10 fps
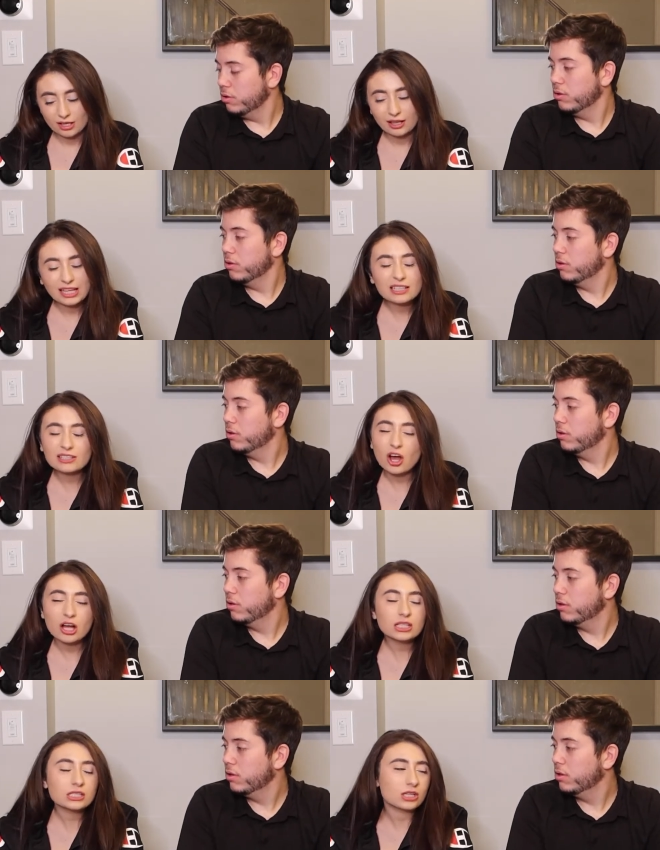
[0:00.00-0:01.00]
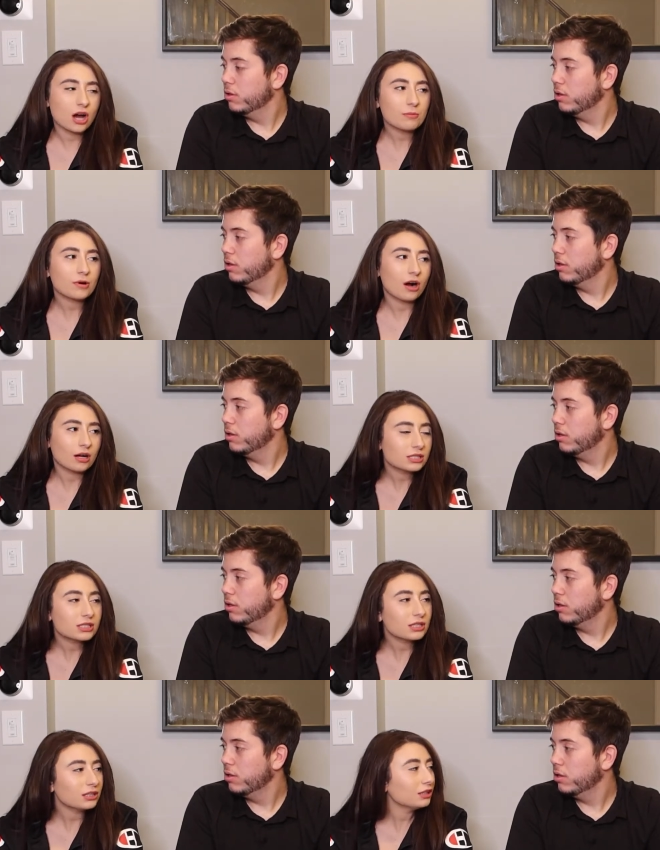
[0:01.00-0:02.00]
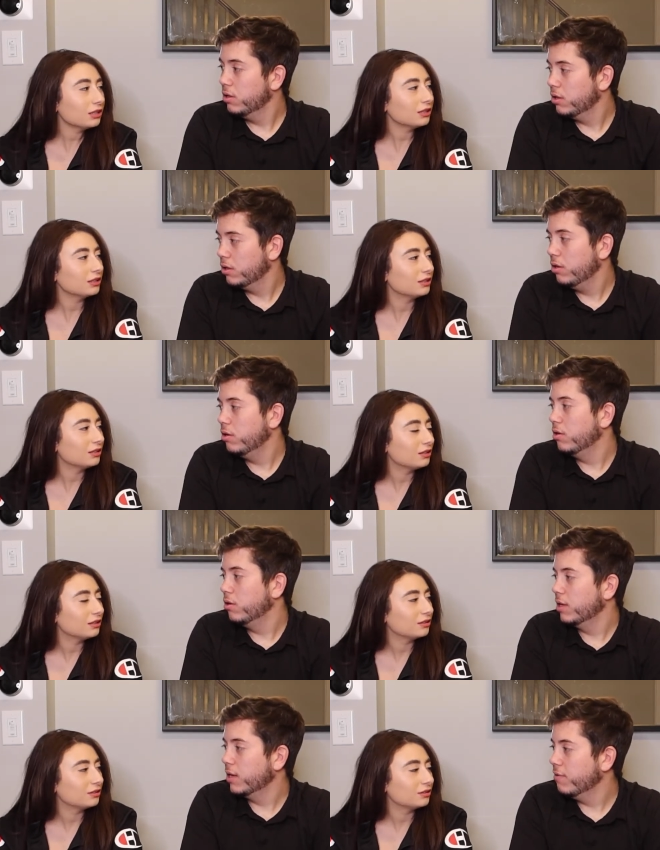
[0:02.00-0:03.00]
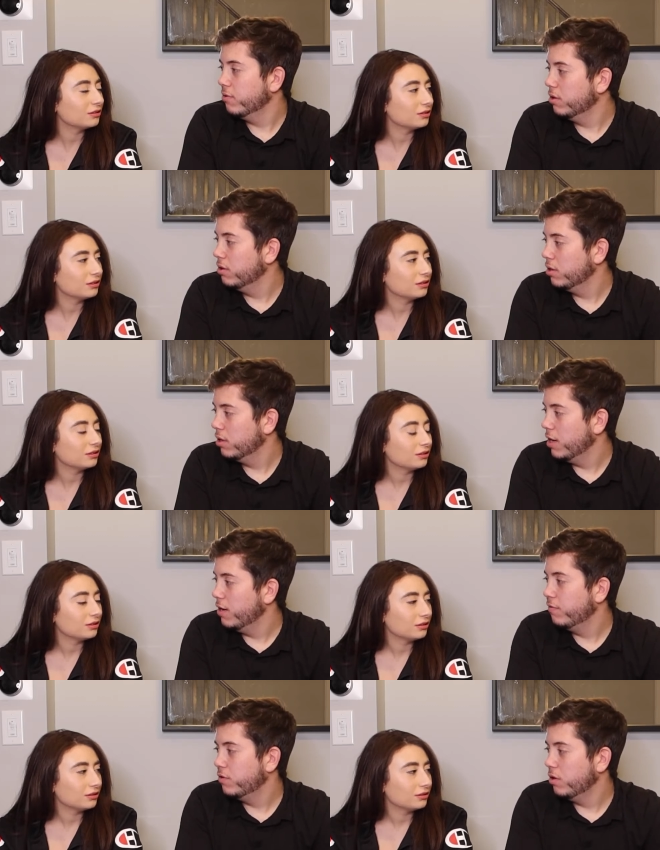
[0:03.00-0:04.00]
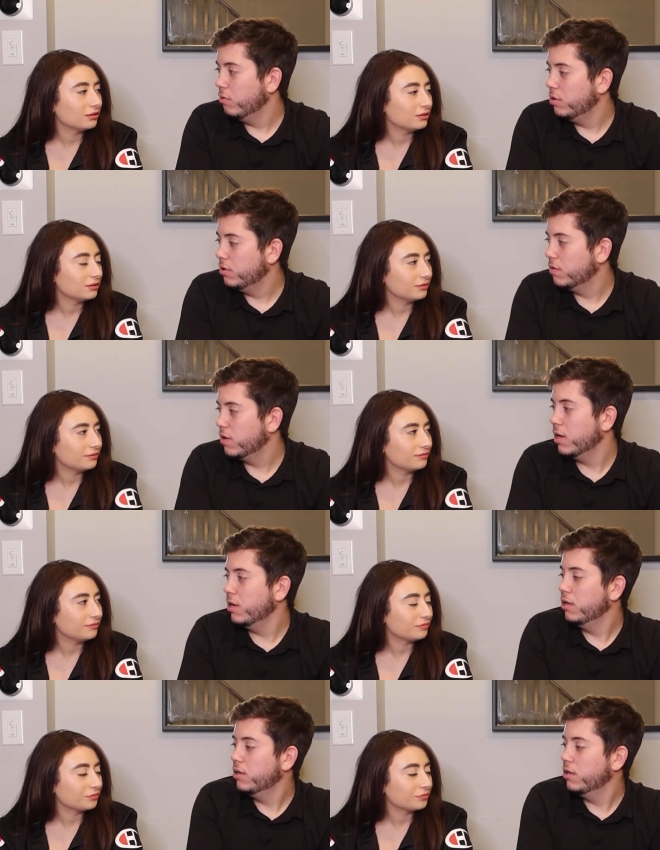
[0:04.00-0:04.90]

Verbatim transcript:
Speaker 1: Like non-stop, constantly?
Speaker 2: No, like ever. And if so, what do you say?